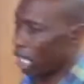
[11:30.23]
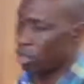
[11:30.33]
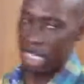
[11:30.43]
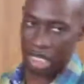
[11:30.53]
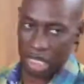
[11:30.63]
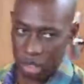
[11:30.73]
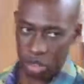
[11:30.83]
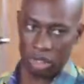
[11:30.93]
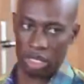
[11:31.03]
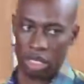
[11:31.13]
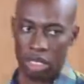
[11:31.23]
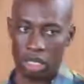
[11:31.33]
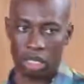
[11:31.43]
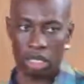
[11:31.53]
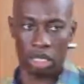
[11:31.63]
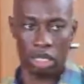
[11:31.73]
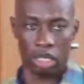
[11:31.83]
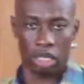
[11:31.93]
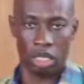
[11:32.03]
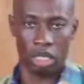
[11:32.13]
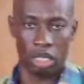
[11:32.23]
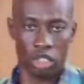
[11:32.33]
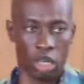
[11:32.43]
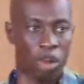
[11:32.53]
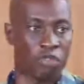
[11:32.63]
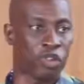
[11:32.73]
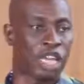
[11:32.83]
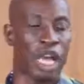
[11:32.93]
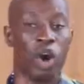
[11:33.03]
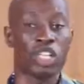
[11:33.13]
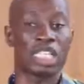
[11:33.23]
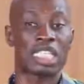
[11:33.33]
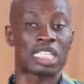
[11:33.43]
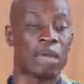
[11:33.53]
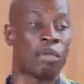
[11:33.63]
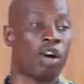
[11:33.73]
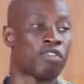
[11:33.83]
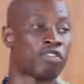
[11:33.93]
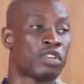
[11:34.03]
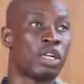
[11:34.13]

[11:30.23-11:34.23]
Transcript: Are you listening to me? Some of you, the old system of